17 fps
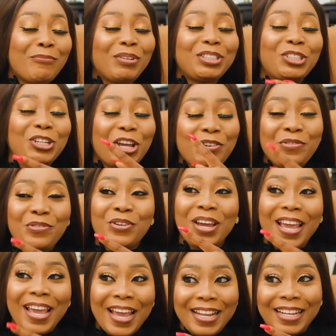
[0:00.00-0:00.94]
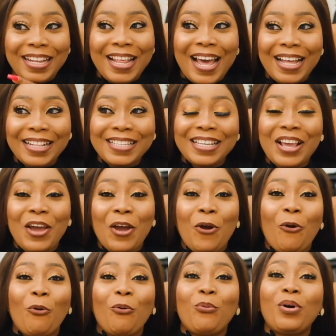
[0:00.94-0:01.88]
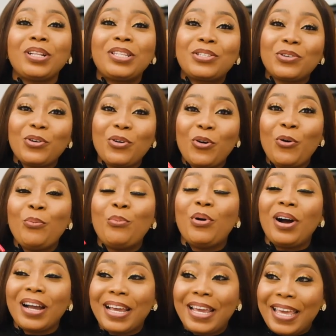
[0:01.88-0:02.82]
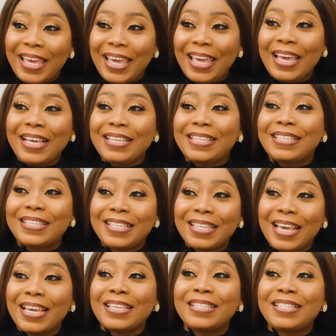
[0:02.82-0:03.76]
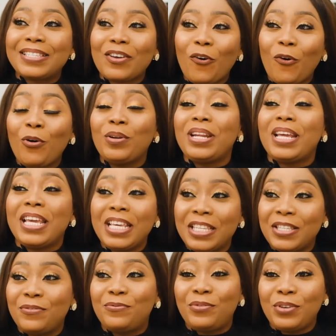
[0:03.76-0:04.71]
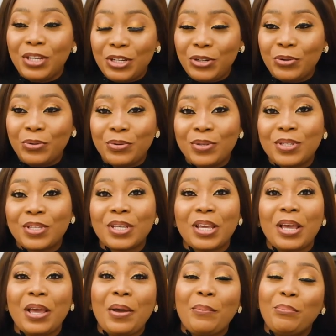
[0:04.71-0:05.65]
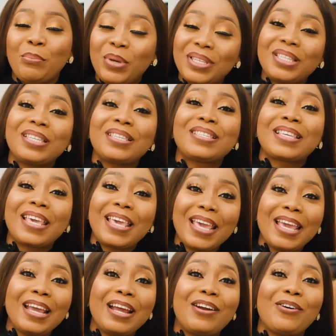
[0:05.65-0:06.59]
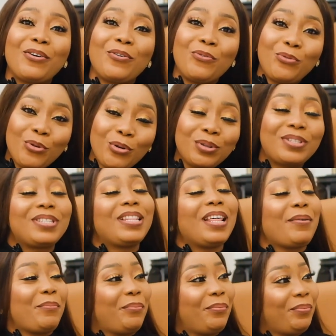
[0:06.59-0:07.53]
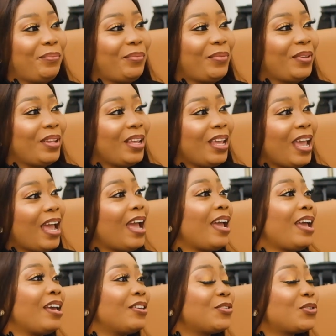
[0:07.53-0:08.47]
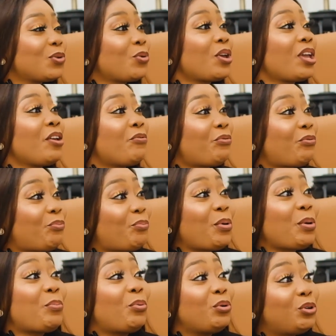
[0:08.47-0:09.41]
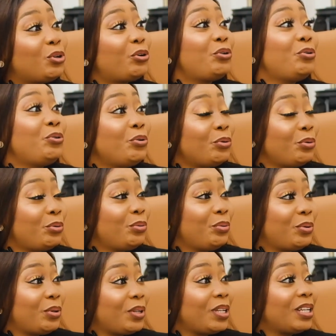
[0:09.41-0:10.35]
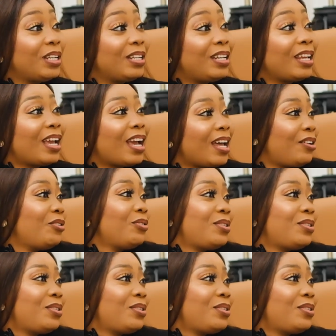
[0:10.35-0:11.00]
not sure if you heard that. What Ubong King says on his videos, Mrs. King wrote them. So if people don't know, they cannot.